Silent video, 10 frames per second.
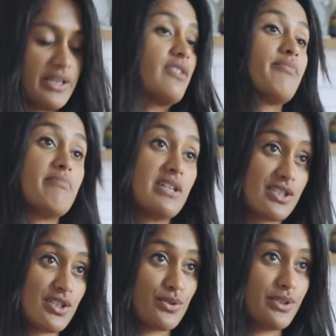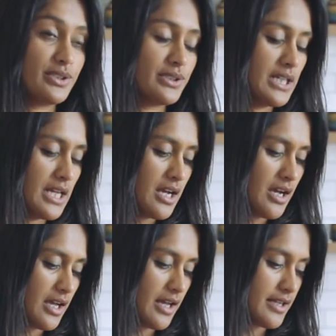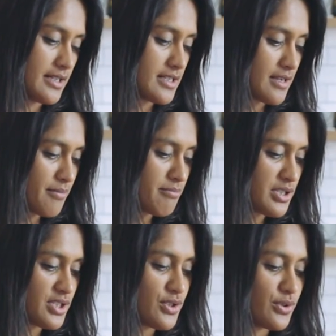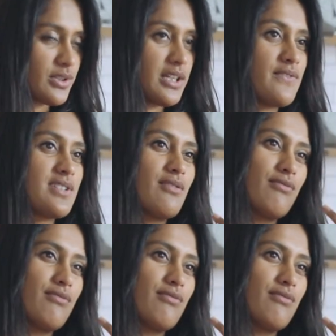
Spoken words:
bit of mustard oil. And mustard oil gives a